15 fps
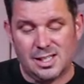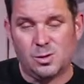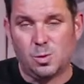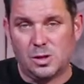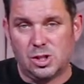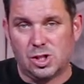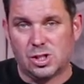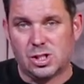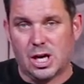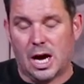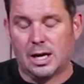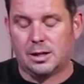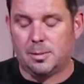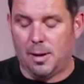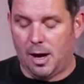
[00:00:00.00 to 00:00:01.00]
as we just
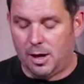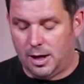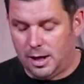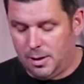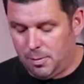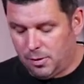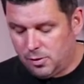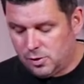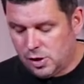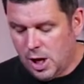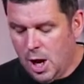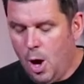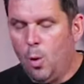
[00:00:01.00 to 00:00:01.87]
talked about in Hebrews,